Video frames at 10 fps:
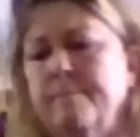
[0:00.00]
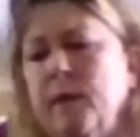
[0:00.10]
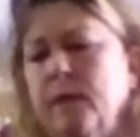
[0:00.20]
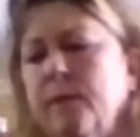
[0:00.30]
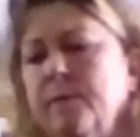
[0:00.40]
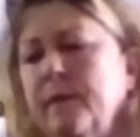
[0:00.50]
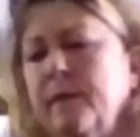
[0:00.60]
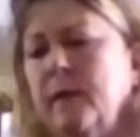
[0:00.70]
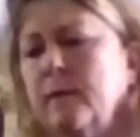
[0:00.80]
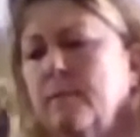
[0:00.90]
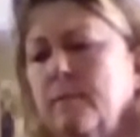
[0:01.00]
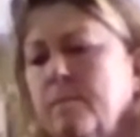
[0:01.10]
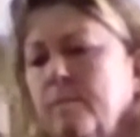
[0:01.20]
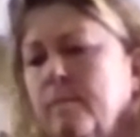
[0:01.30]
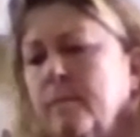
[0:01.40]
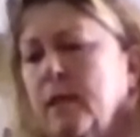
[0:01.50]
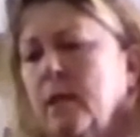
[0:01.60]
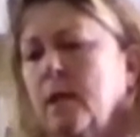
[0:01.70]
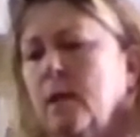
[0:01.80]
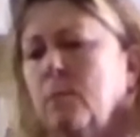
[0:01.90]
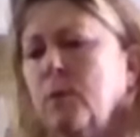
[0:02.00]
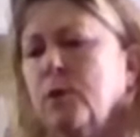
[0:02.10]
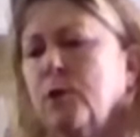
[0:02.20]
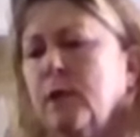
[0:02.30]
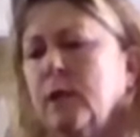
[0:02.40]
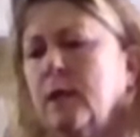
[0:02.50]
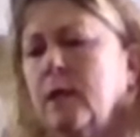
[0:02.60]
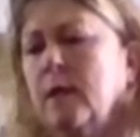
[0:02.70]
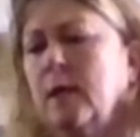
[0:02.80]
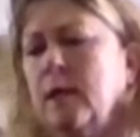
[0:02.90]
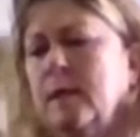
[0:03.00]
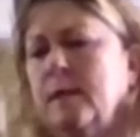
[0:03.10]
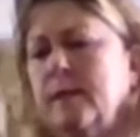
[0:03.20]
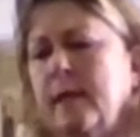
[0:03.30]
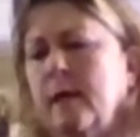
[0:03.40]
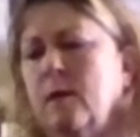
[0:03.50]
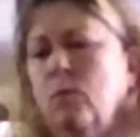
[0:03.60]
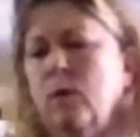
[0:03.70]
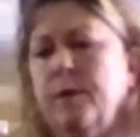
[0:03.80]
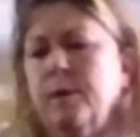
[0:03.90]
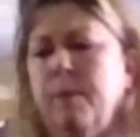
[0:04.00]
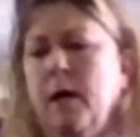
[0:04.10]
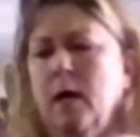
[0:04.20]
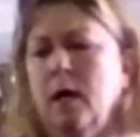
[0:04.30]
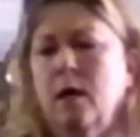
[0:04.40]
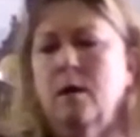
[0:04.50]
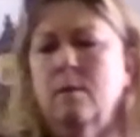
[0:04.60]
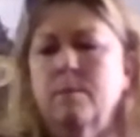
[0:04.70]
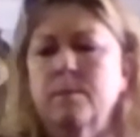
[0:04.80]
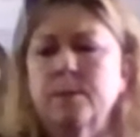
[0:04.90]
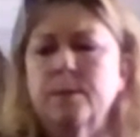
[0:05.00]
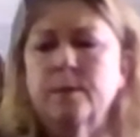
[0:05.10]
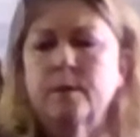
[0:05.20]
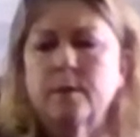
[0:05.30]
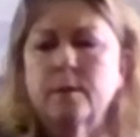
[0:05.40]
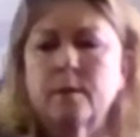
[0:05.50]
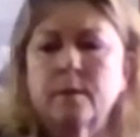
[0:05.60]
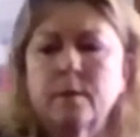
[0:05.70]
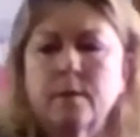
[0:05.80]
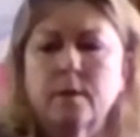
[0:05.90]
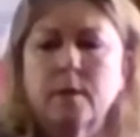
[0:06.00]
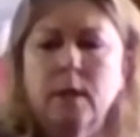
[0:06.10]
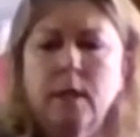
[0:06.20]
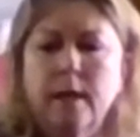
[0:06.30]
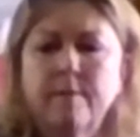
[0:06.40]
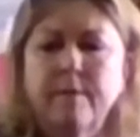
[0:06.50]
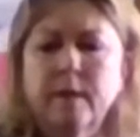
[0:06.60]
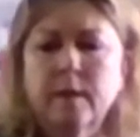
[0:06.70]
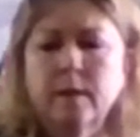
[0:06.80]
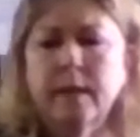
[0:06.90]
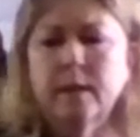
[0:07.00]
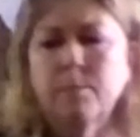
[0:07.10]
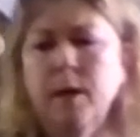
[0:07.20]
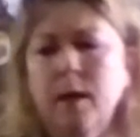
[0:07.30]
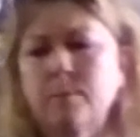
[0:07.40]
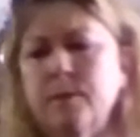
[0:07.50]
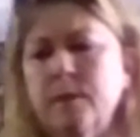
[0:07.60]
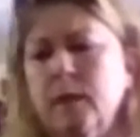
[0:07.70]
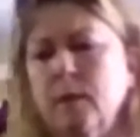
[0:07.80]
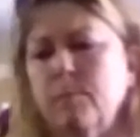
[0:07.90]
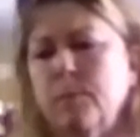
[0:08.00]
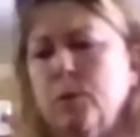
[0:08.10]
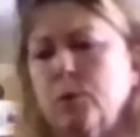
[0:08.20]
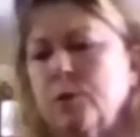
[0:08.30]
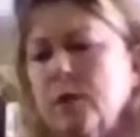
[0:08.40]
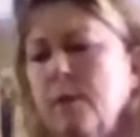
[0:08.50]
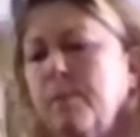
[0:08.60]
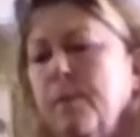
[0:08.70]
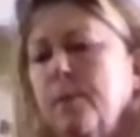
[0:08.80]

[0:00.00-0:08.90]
at the feet, pushing down with the palms and feeling like the palms get pushed up.